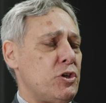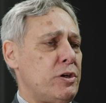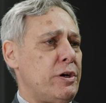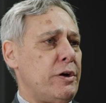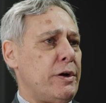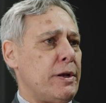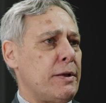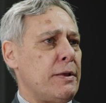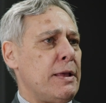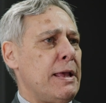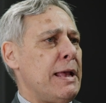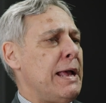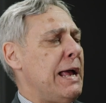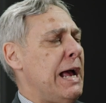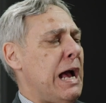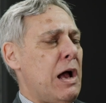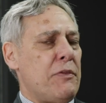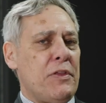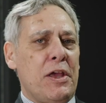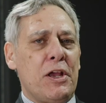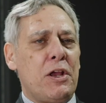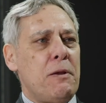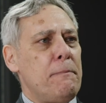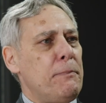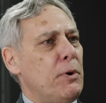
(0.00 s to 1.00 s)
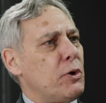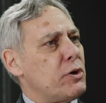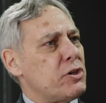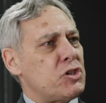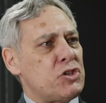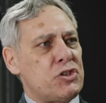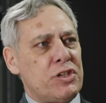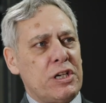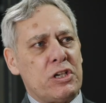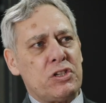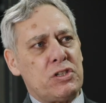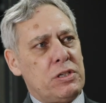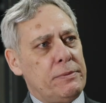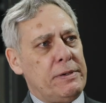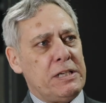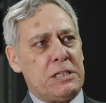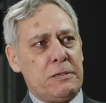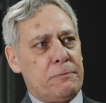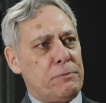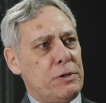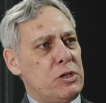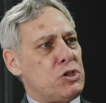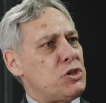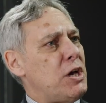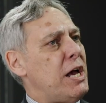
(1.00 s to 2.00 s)
engineering, and they can build a
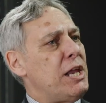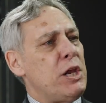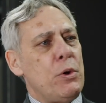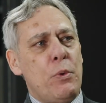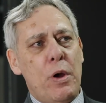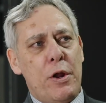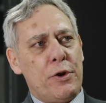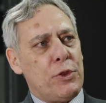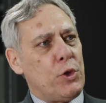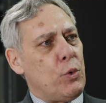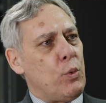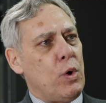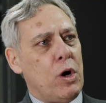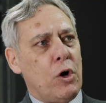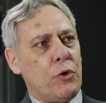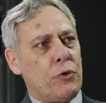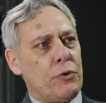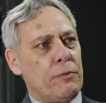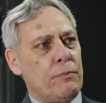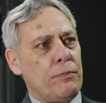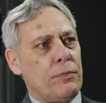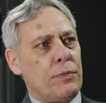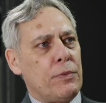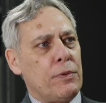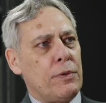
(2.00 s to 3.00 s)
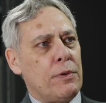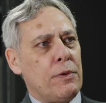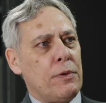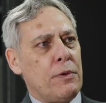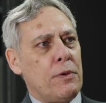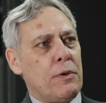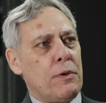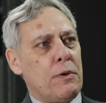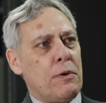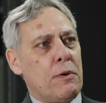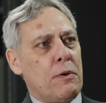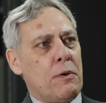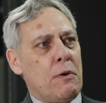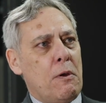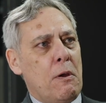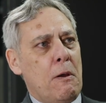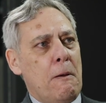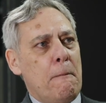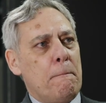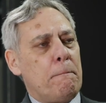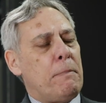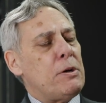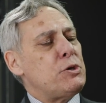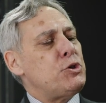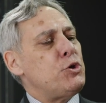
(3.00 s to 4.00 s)
60-meter bridge anywhere in the world.
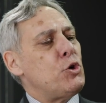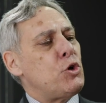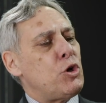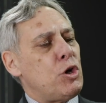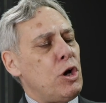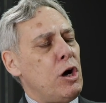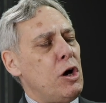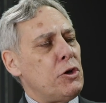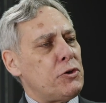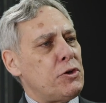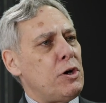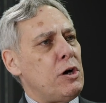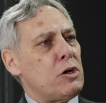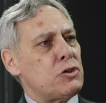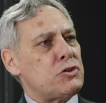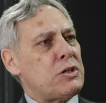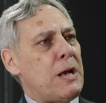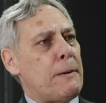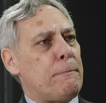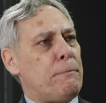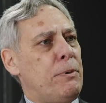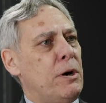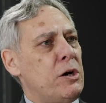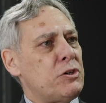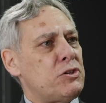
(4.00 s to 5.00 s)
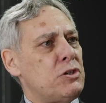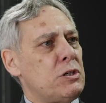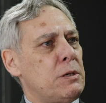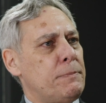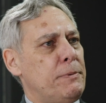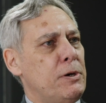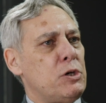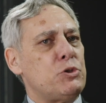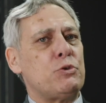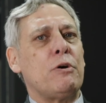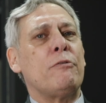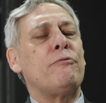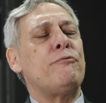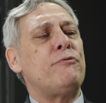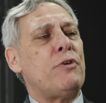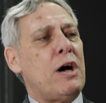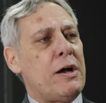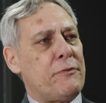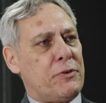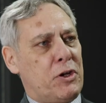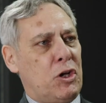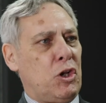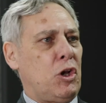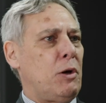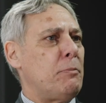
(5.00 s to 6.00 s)
But you can't ask that person to build you a
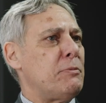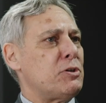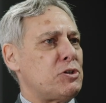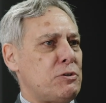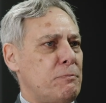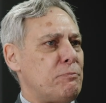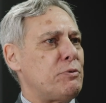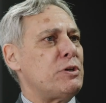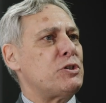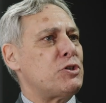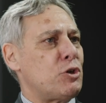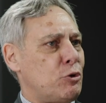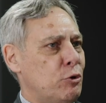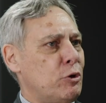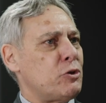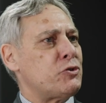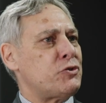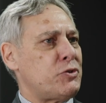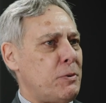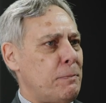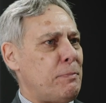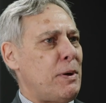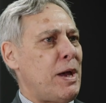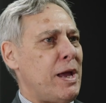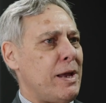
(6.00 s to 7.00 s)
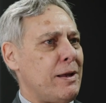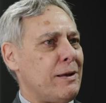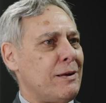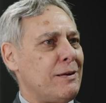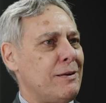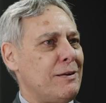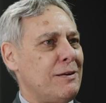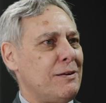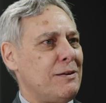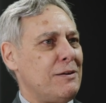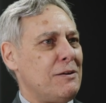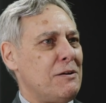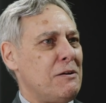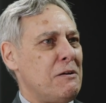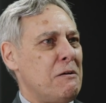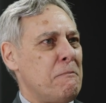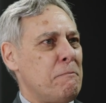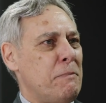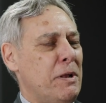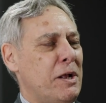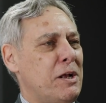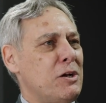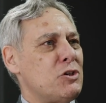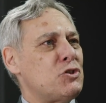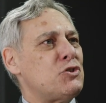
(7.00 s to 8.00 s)
5-kilometer bridge across the bay,
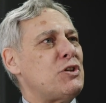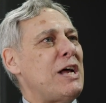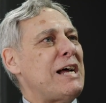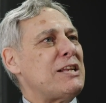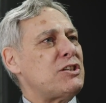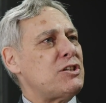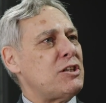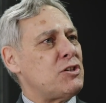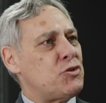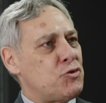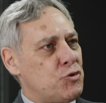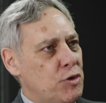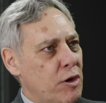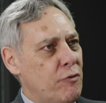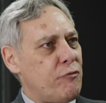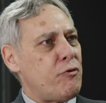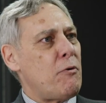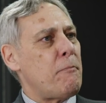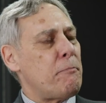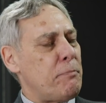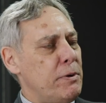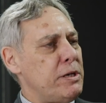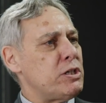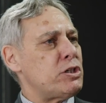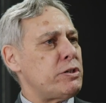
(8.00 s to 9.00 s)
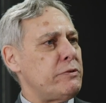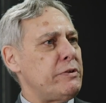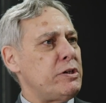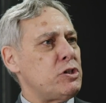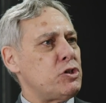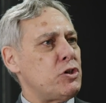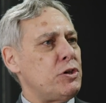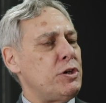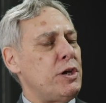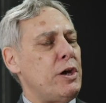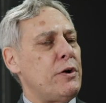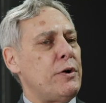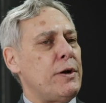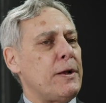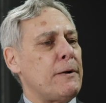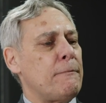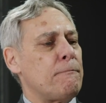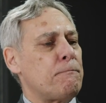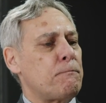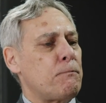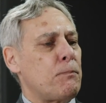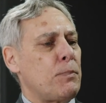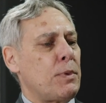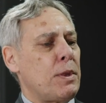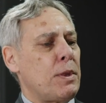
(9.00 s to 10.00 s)
because that's a different piece of engineering.